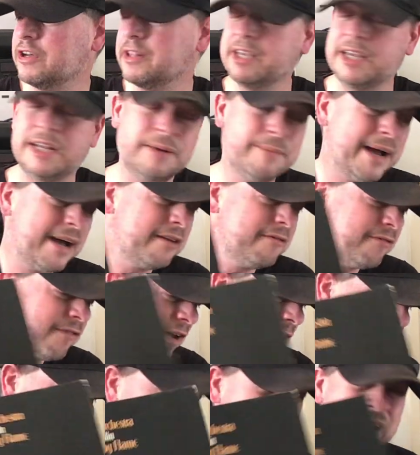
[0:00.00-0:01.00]
The Inner Mounting
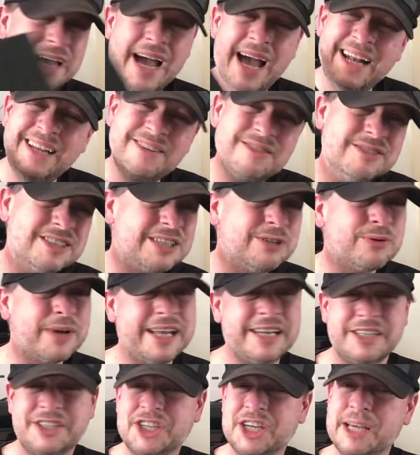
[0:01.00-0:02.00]
Flame. And you can still get
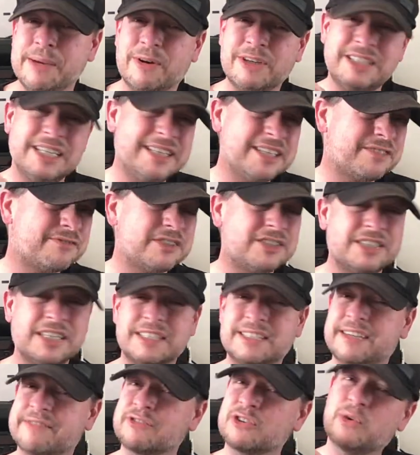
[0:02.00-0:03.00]
it cheap. I see this for
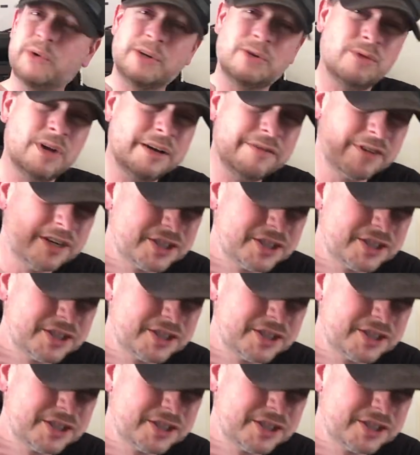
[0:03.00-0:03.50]
£6-7 all over the